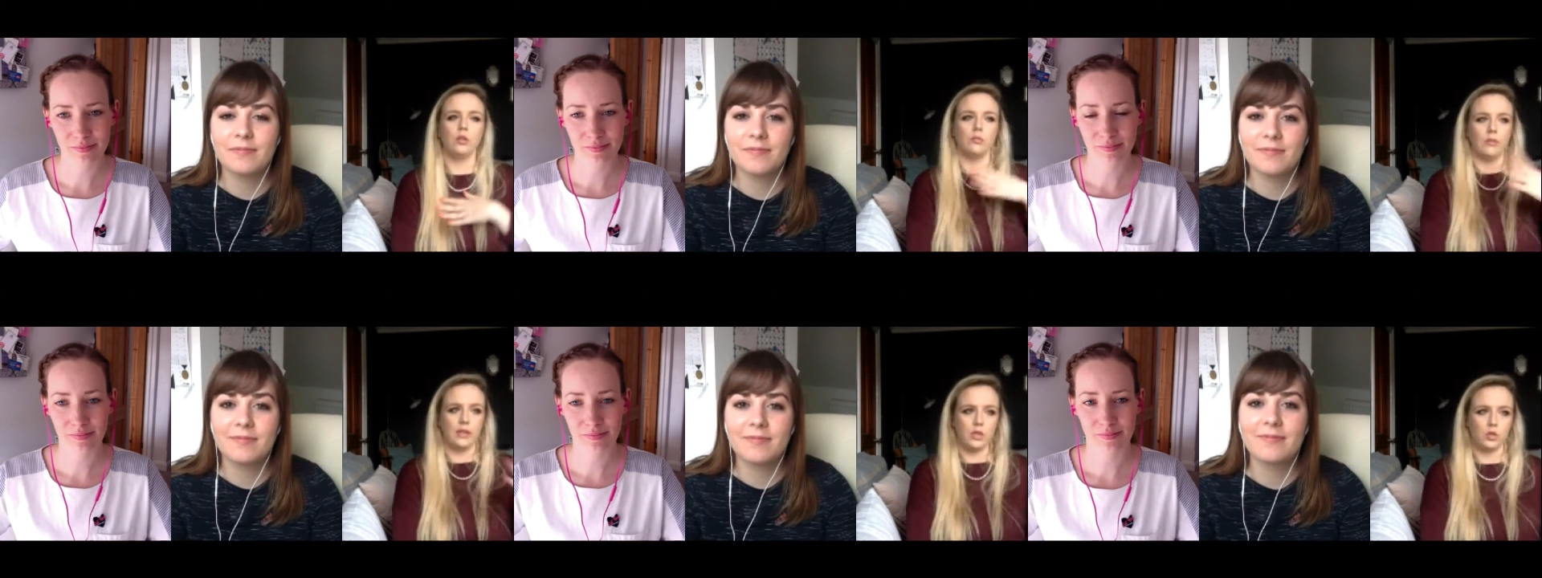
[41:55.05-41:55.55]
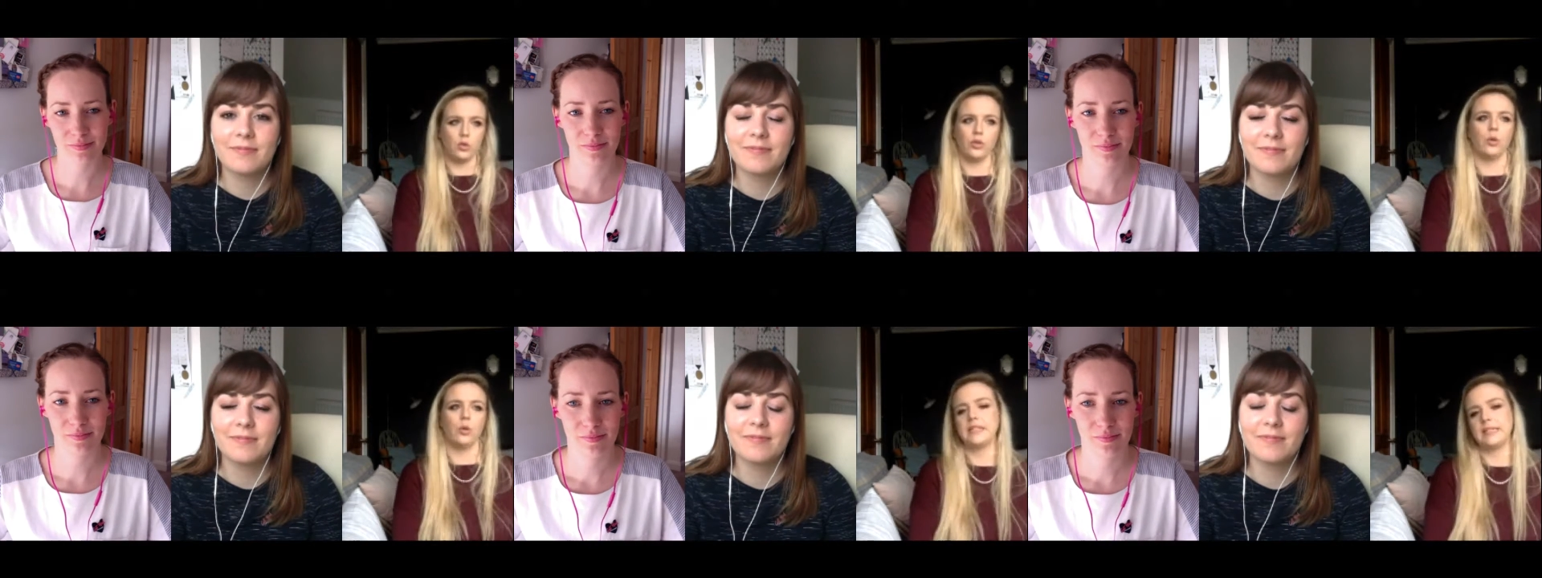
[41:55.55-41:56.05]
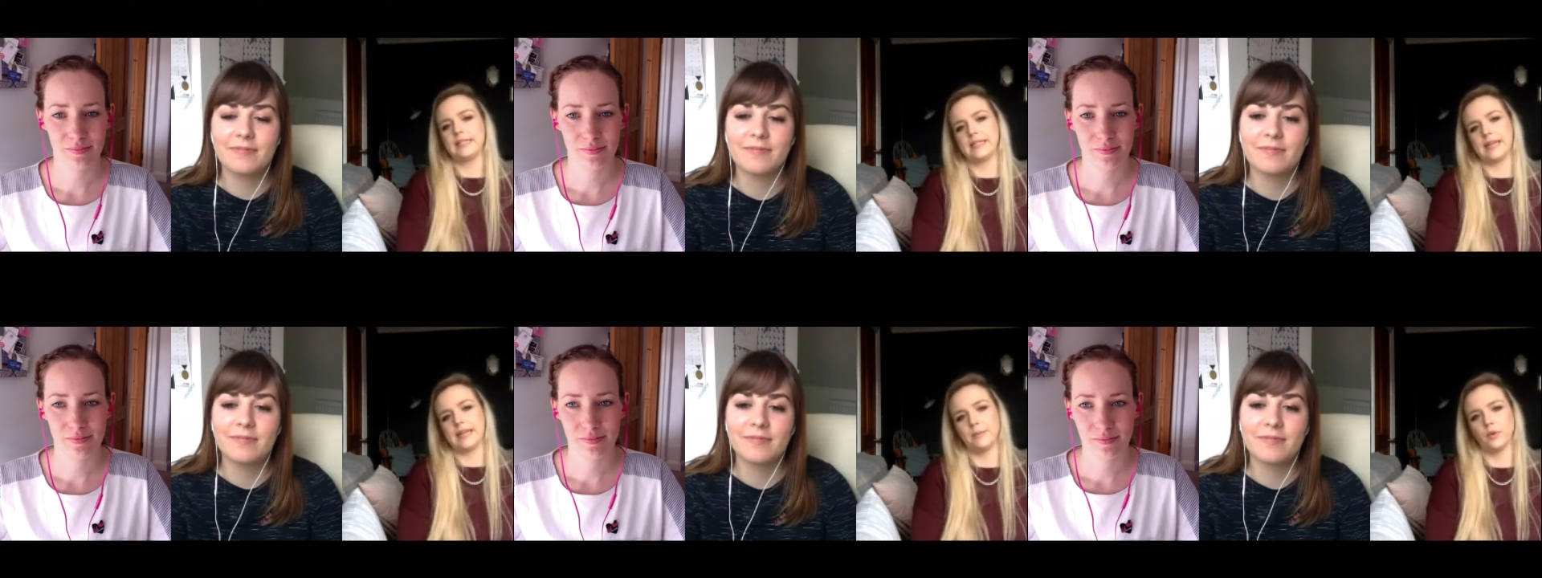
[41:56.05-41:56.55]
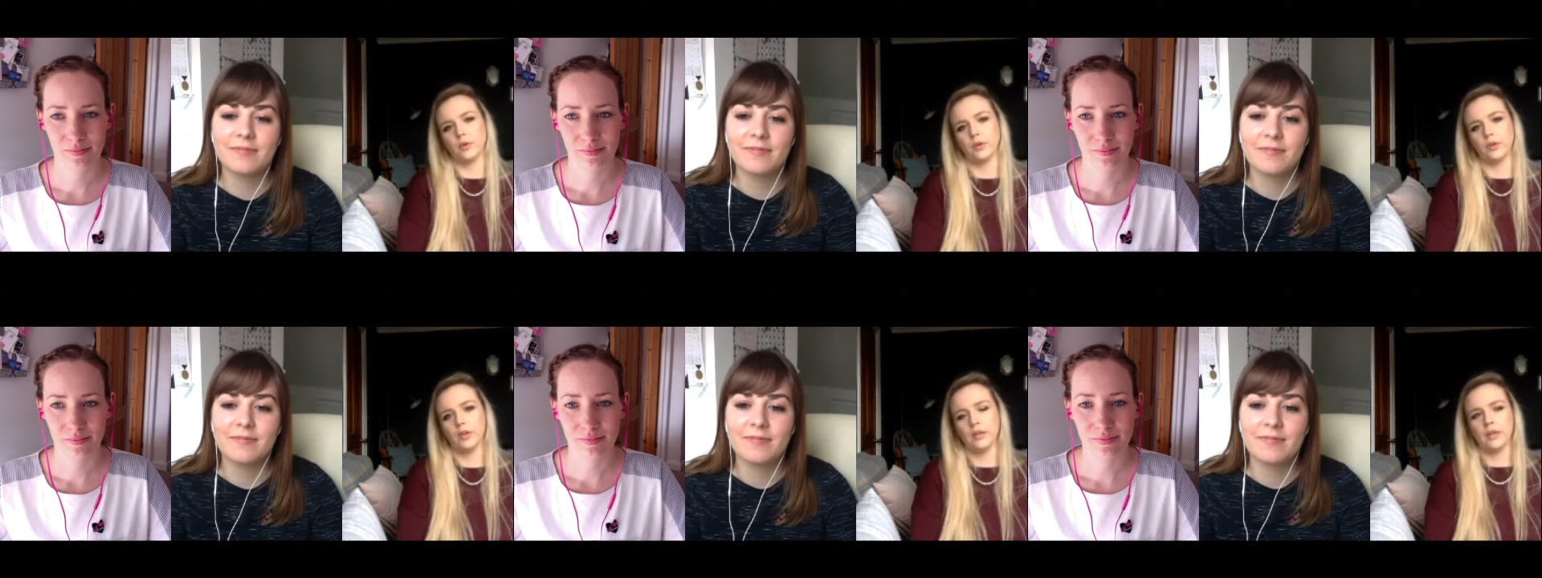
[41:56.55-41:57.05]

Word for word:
Speaker 1: and you'll enjoy your wedding day more.